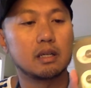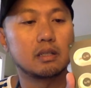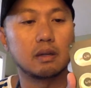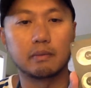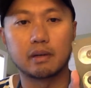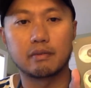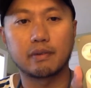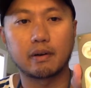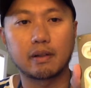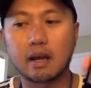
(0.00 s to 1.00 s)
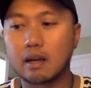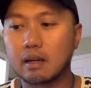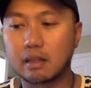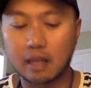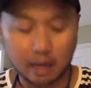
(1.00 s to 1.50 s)
So I'm going to figure
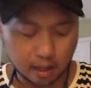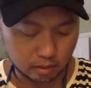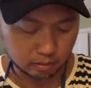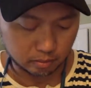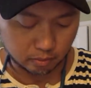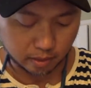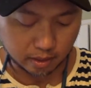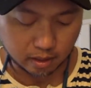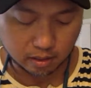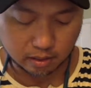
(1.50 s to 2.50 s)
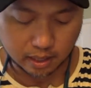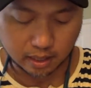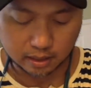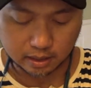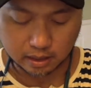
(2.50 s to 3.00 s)
that out, where it all
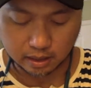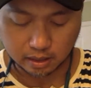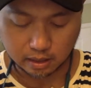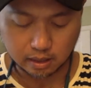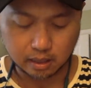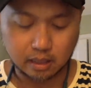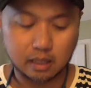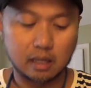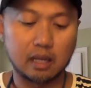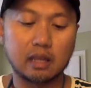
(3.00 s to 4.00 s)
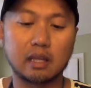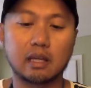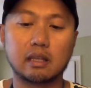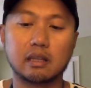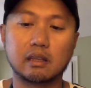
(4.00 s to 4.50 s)
connects, and I think
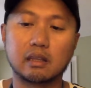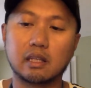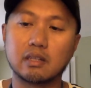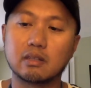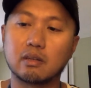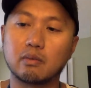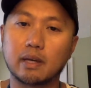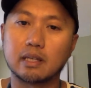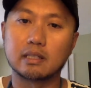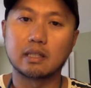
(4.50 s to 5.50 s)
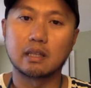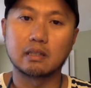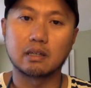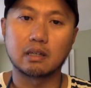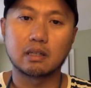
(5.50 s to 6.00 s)
these are the wings that
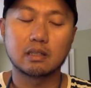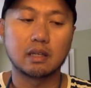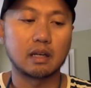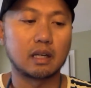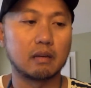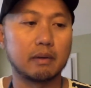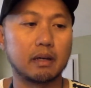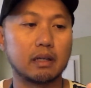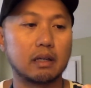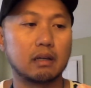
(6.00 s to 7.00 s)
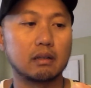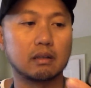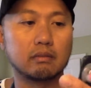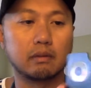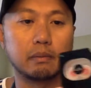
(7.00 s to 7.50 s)
they're talking about here,
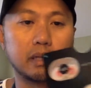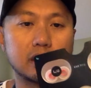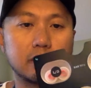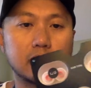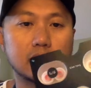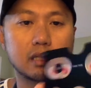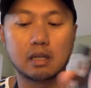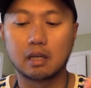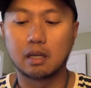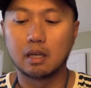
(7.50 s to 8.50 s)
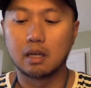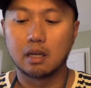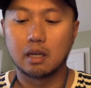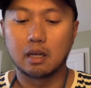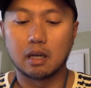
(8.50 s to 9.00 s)
replacements.
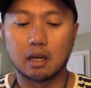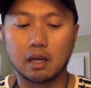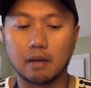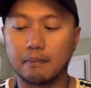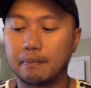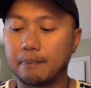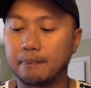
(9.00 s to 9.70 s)
Let's see.